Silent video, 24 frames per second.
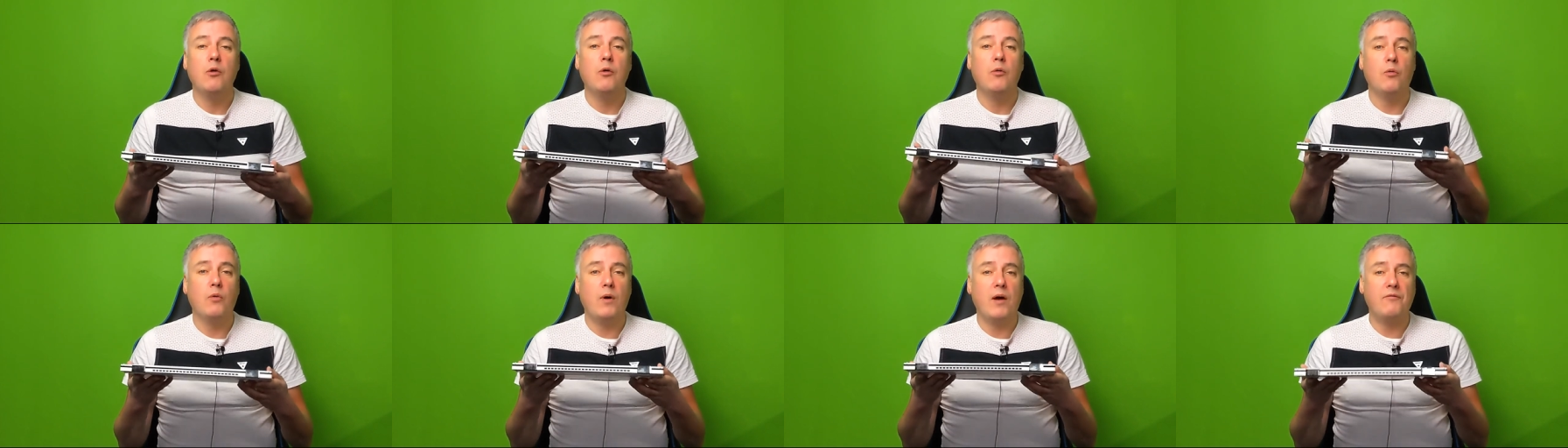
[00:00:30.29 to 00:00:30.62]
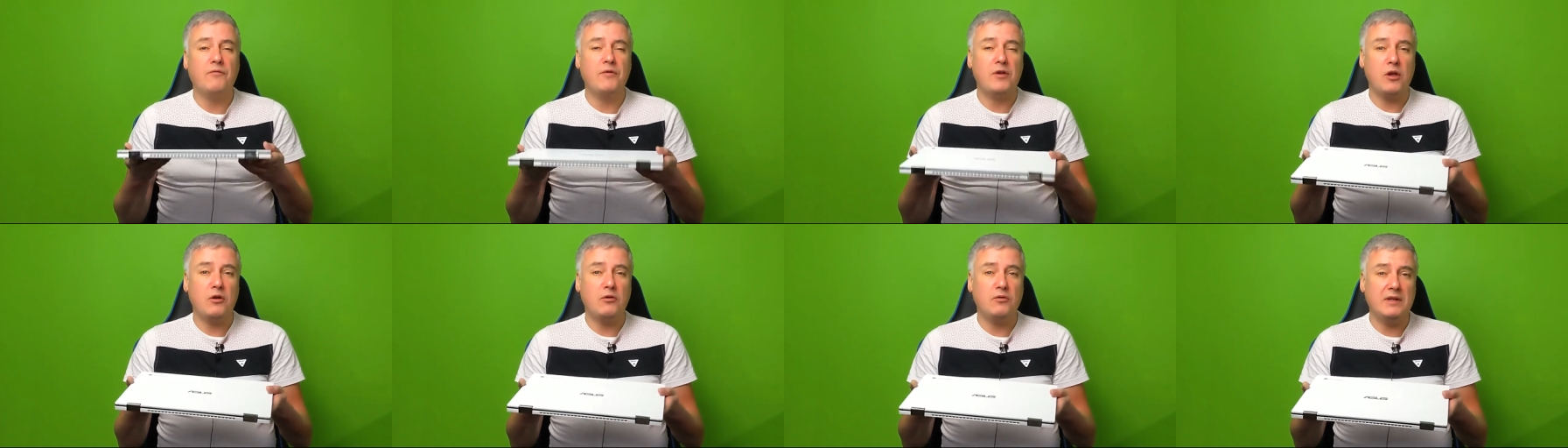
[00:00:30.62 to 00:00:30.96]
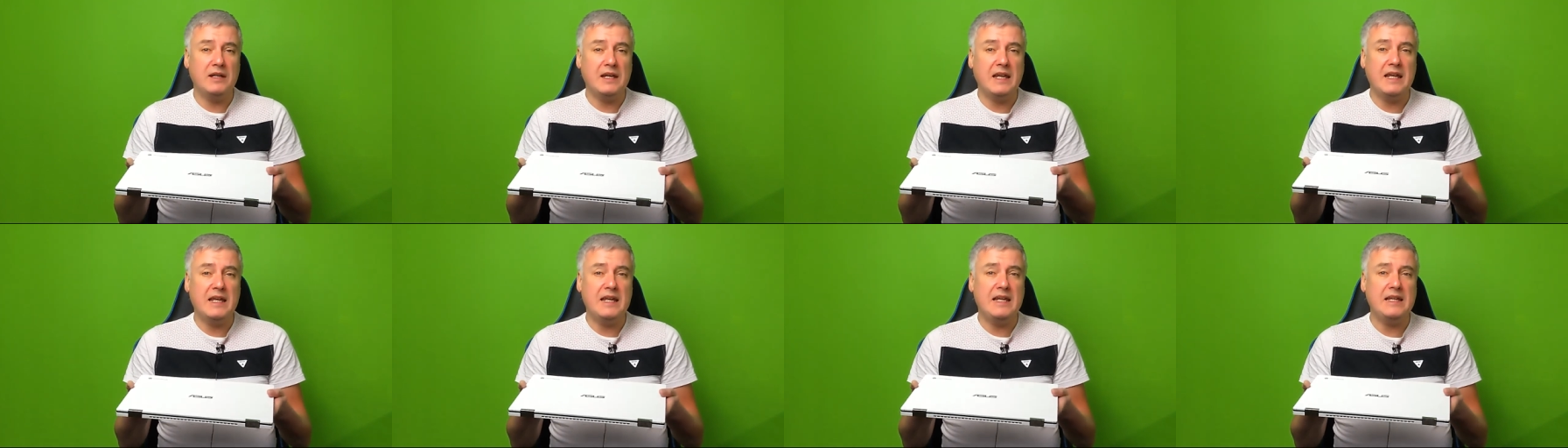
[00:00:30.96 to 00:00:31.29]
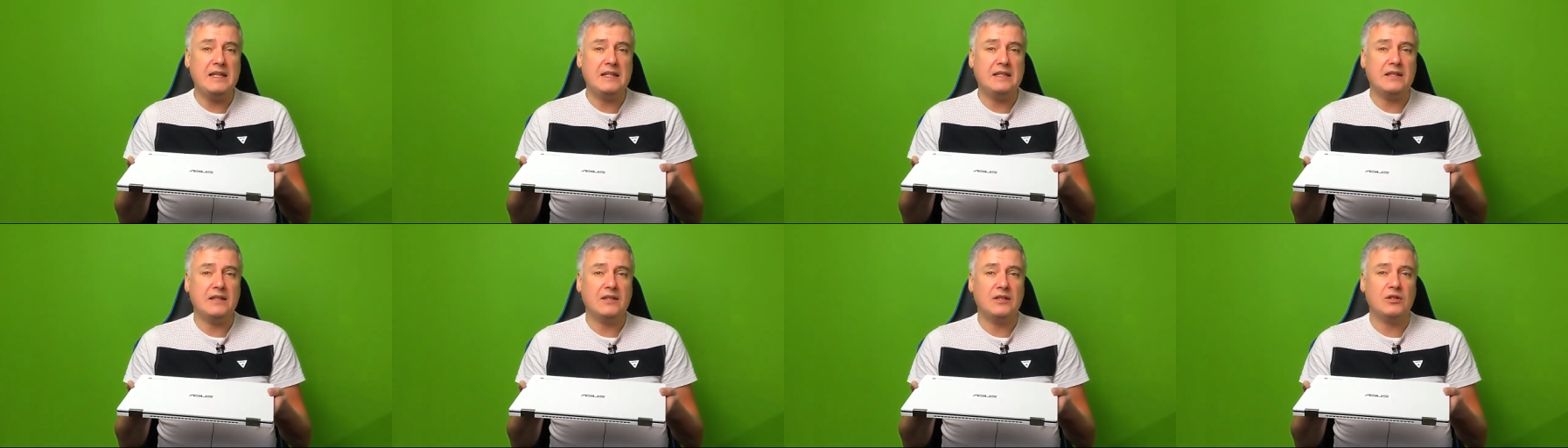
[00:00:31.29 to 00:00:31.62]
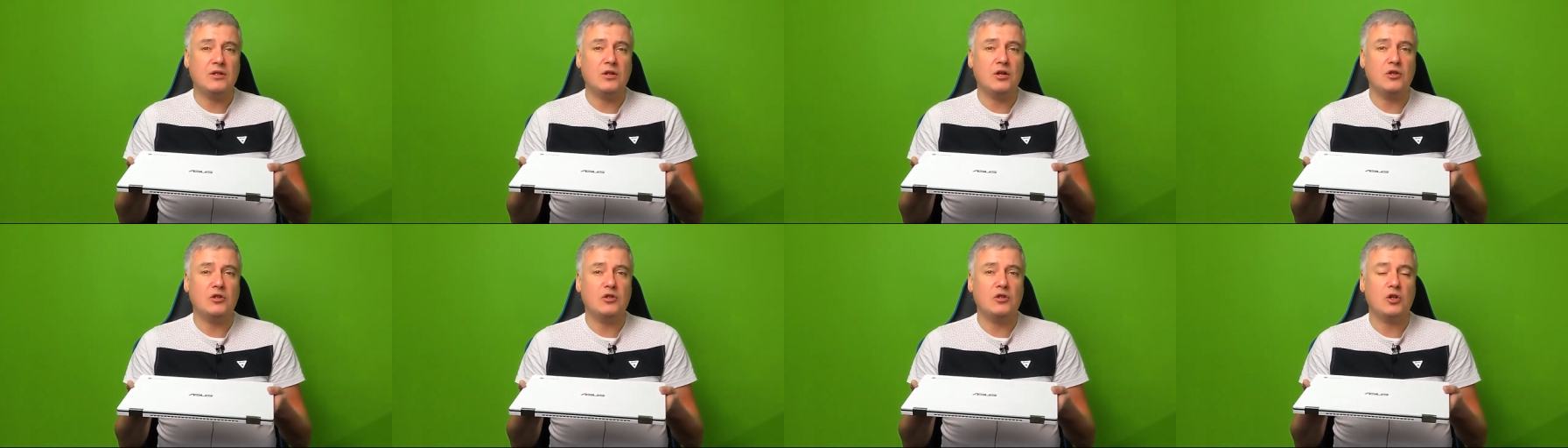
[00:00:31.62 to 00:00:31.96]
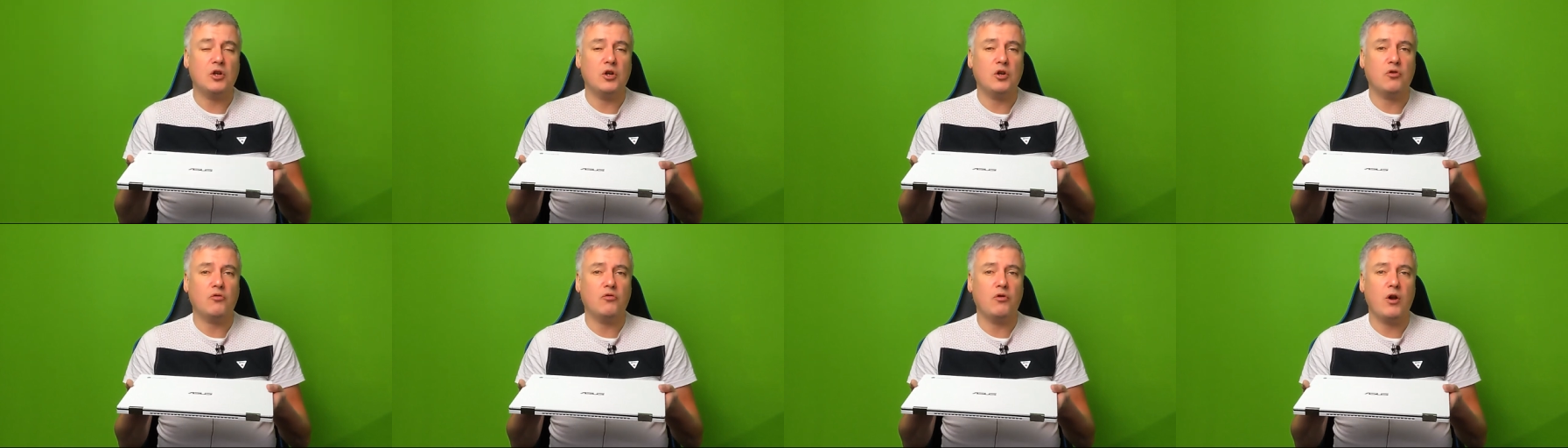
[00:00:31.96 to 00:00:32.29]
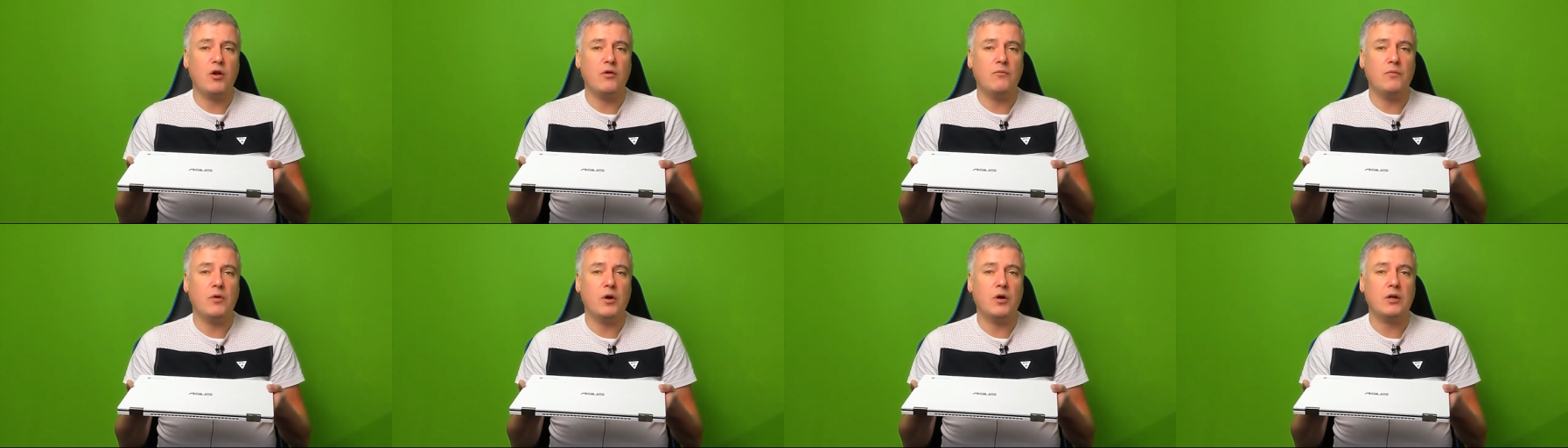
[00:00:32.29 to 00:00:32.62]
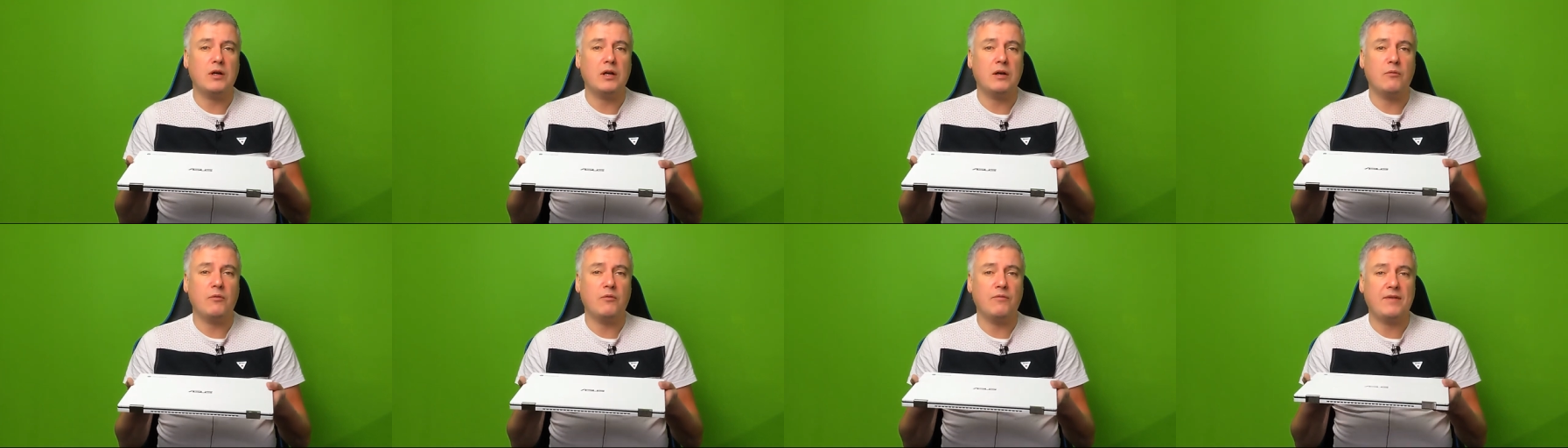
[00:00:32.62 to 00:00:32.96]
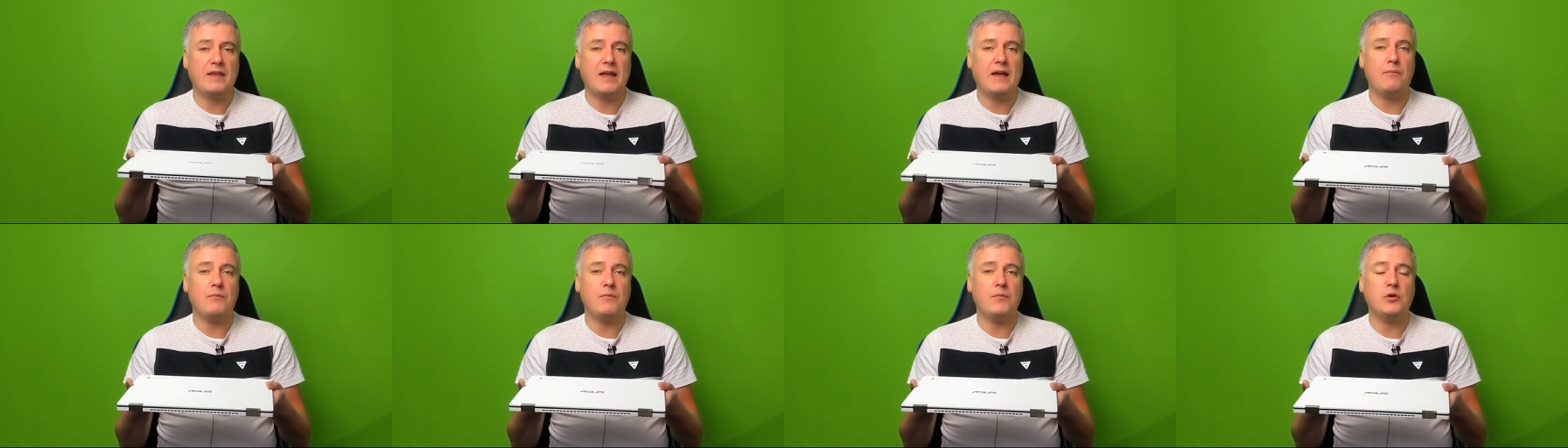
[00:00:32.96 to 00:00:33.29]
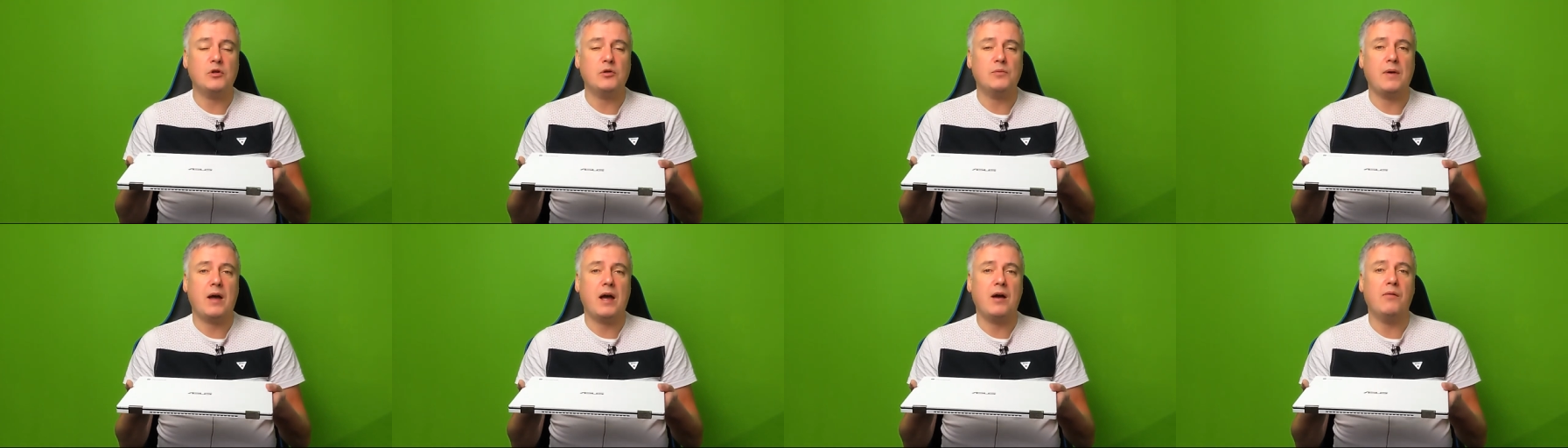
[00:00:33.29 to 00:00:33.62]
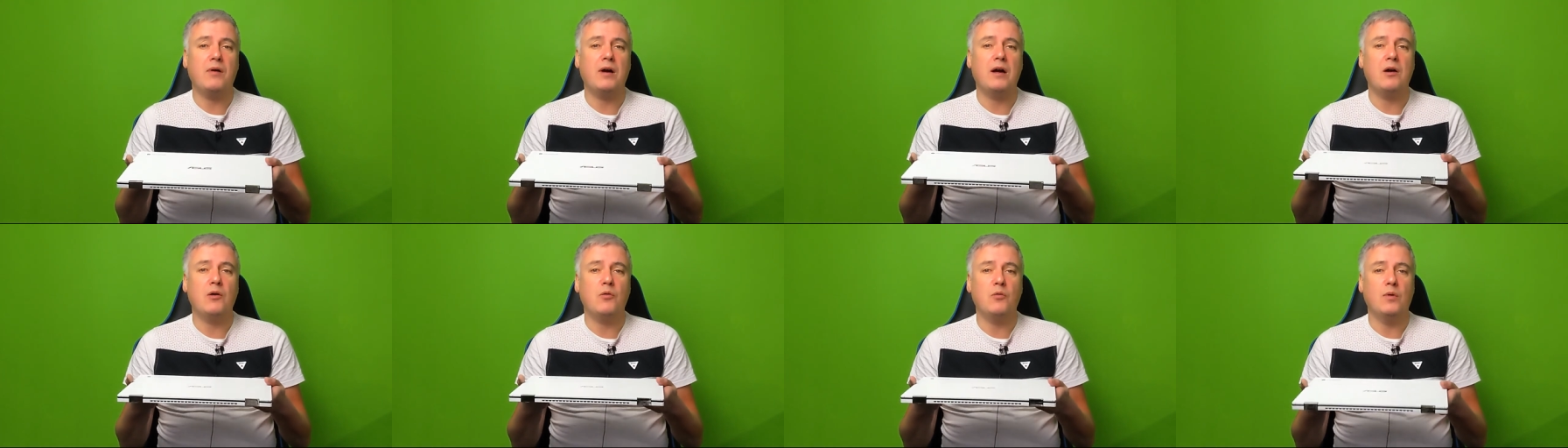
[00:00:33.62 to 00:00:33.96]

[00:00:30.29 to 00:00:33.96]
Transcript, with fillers: Whether you need such a Chromebook with that much power,